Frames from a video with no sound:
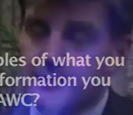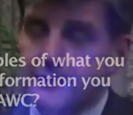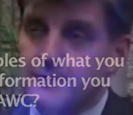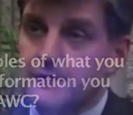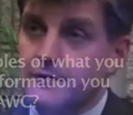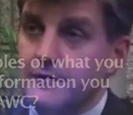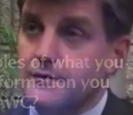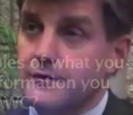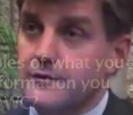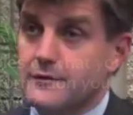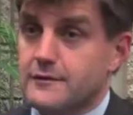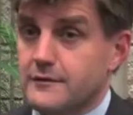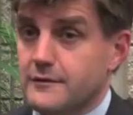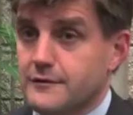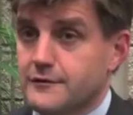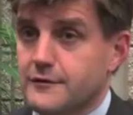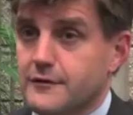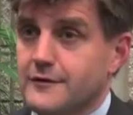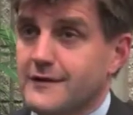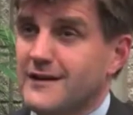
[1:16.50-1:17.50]
You know,
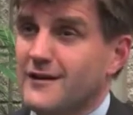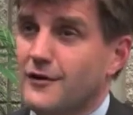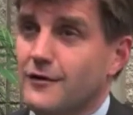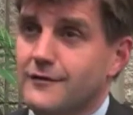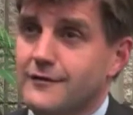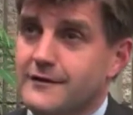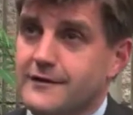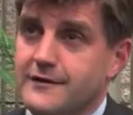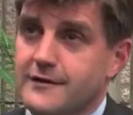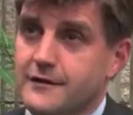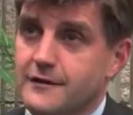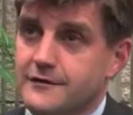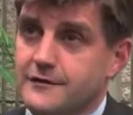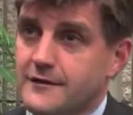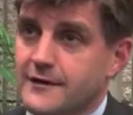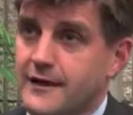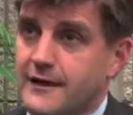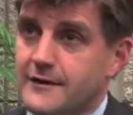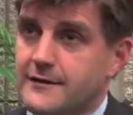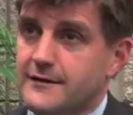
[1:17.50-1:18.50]
certainly over the years,
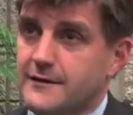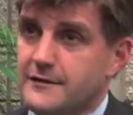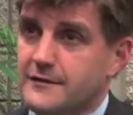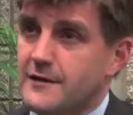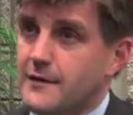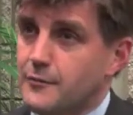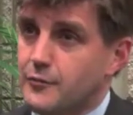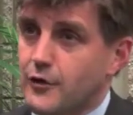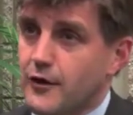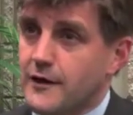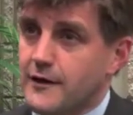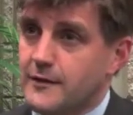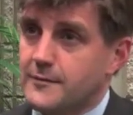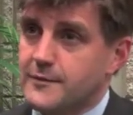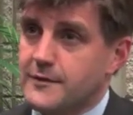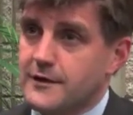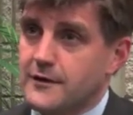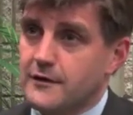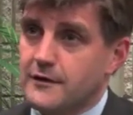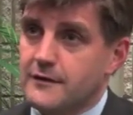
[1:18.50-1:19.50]
a lot of things get brought
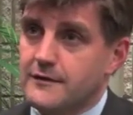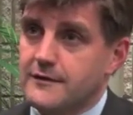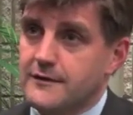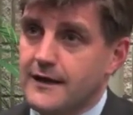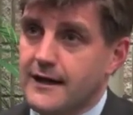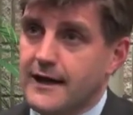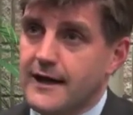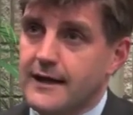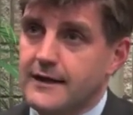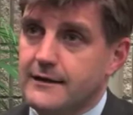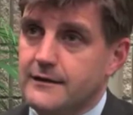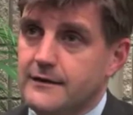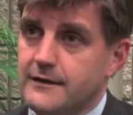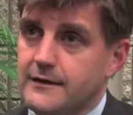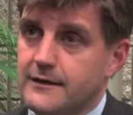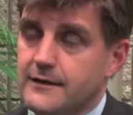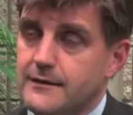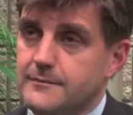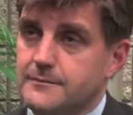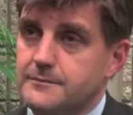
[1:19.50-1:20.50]
up here that
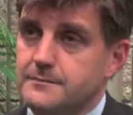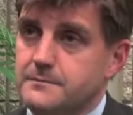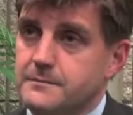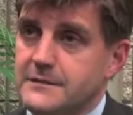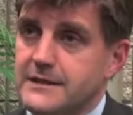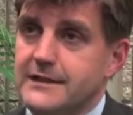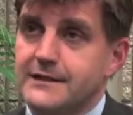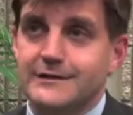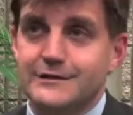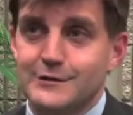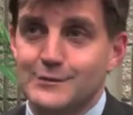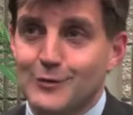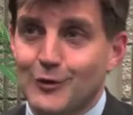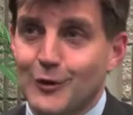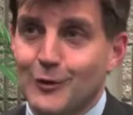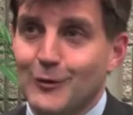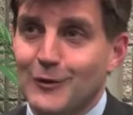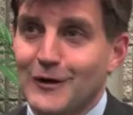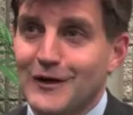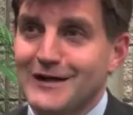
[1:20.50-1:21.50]
need some
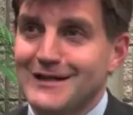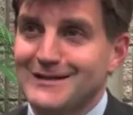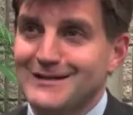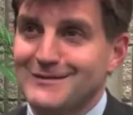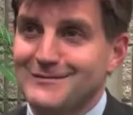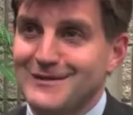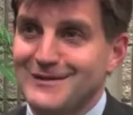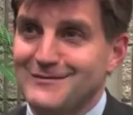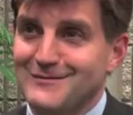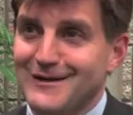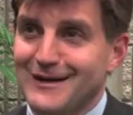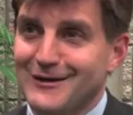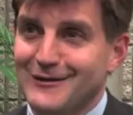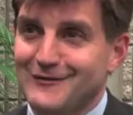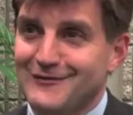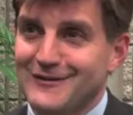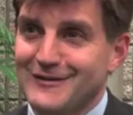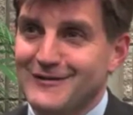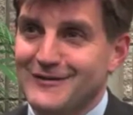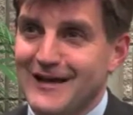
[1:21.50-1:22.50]
more work and to be better
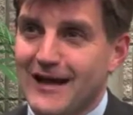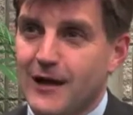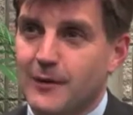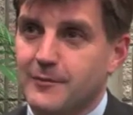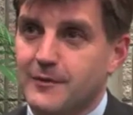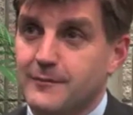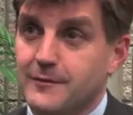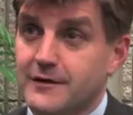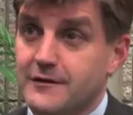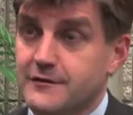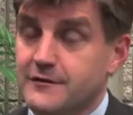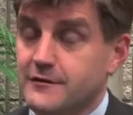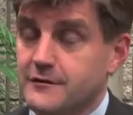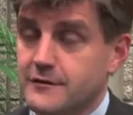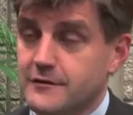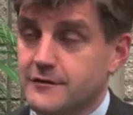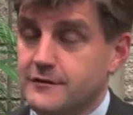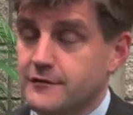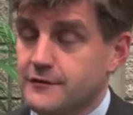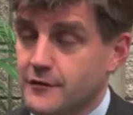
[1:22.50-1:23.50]
figured out, but because
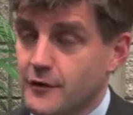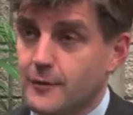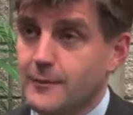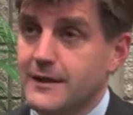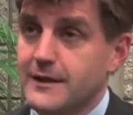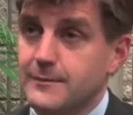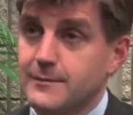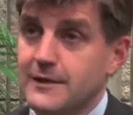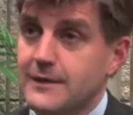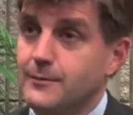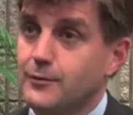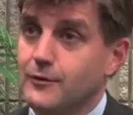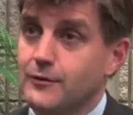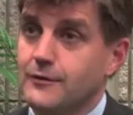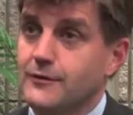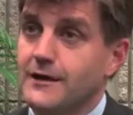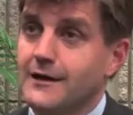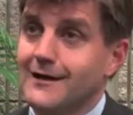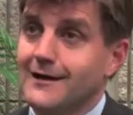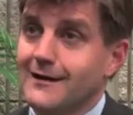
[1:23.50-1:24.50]
there's so many
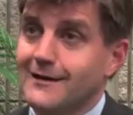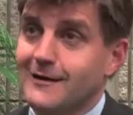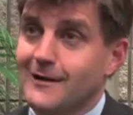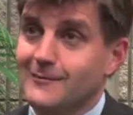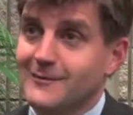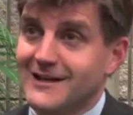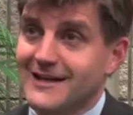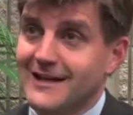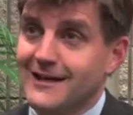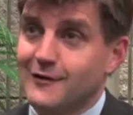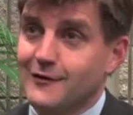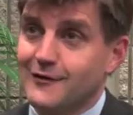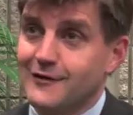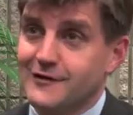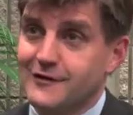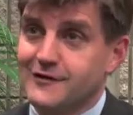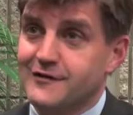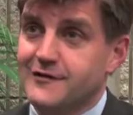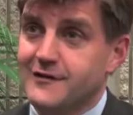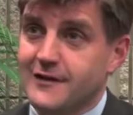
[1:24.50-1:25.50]
people come together
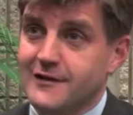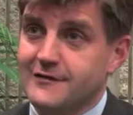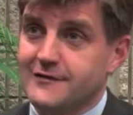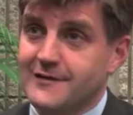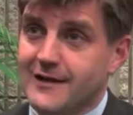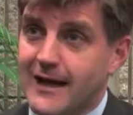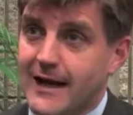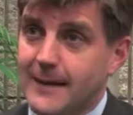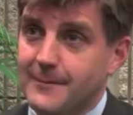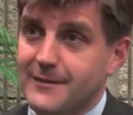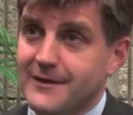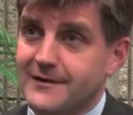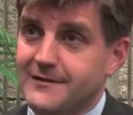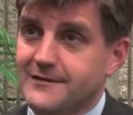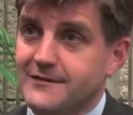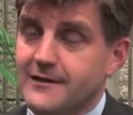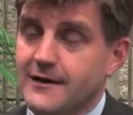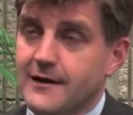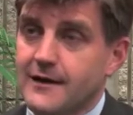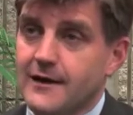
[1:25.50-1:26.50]
to discuss topics,